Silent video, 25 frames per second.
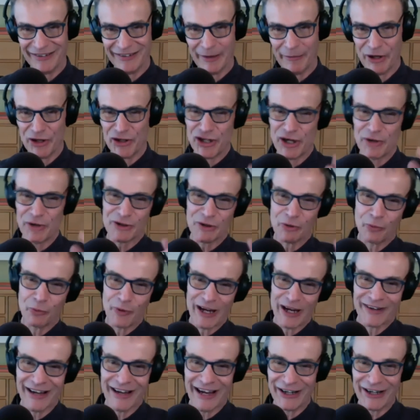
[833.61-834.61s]
I mean, she was a
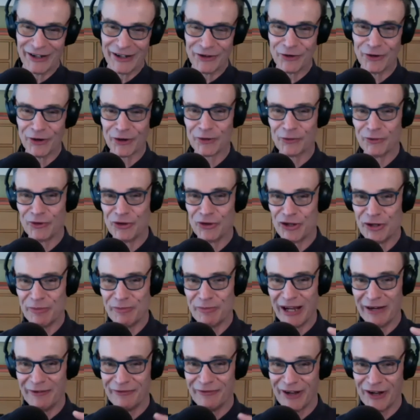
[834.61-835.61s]
weeknight cook when she
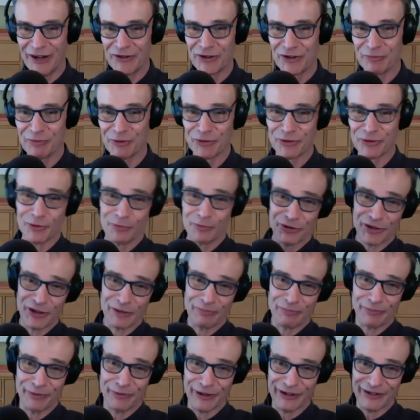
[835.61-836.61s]
made vegetable soup,
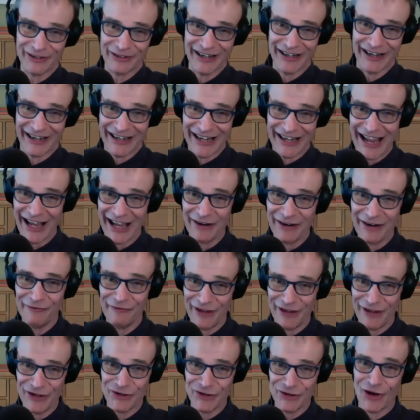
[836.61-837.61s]
she put in a can of
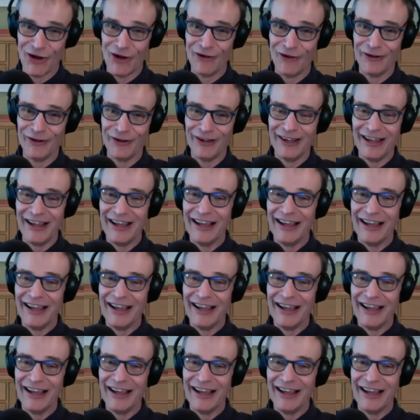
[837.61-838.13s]
veg all.